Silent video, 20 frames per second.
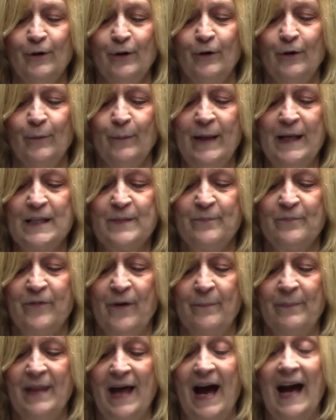Meets
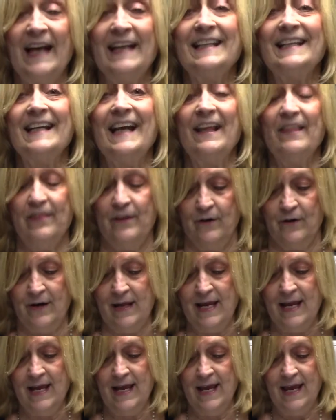from 9 to
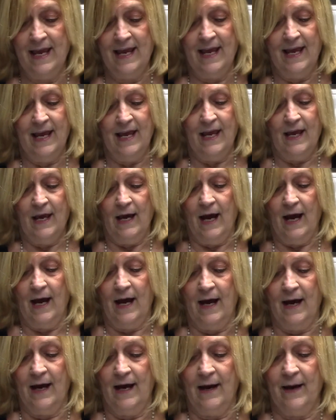9:30.
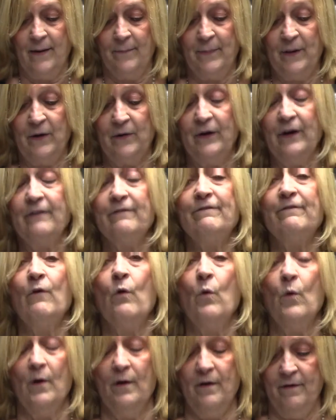Period
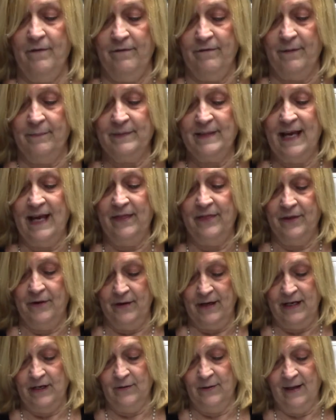4 from
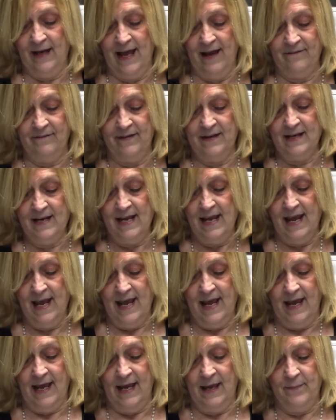10:30 to 11.
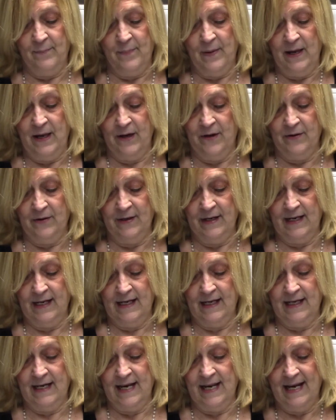And
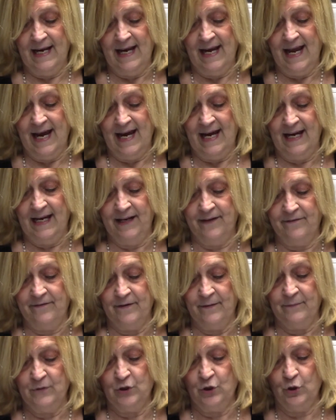period 9
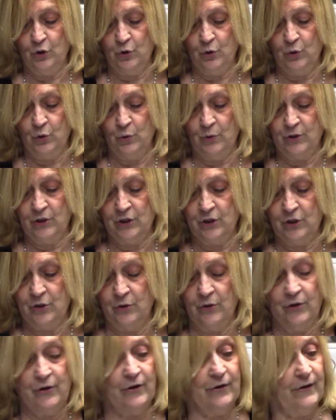from 2 to
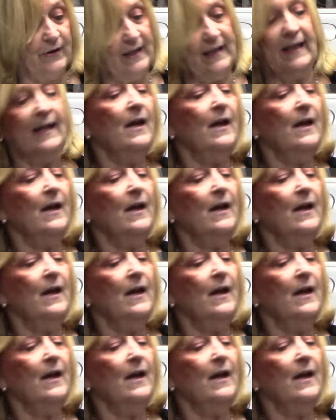2:30.